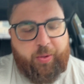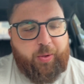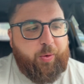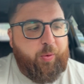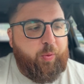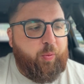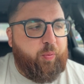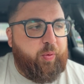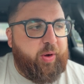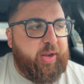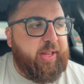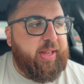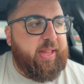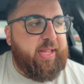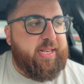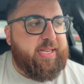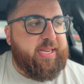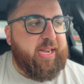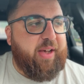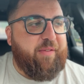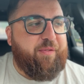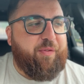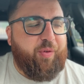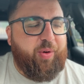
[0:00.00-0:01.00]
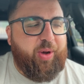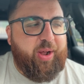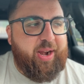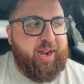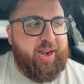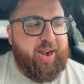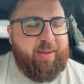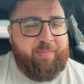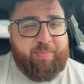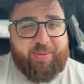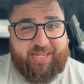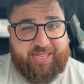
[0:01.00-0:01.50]
Really tough one. And
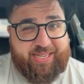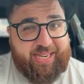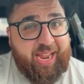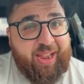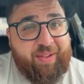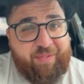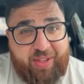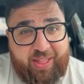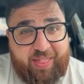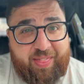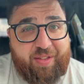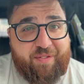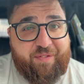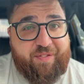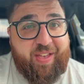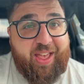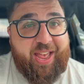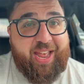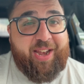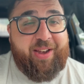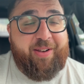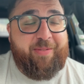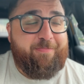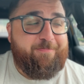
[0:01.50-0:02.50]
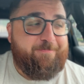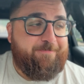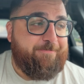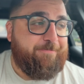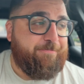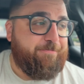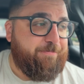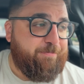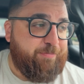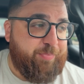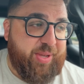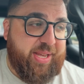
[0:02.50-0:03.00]
I'm saving the VIN
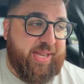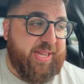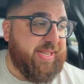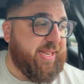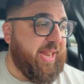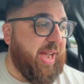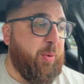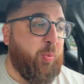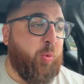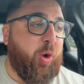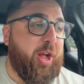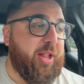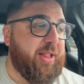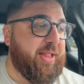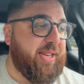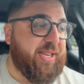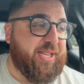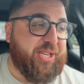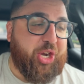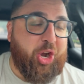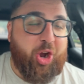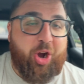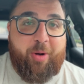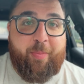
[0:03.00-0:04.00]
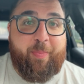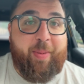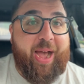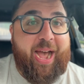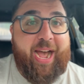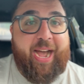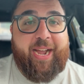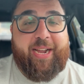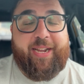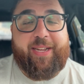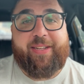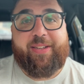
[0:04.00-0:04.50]
because I want this car
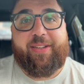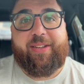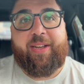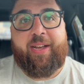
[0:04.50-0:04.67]
back.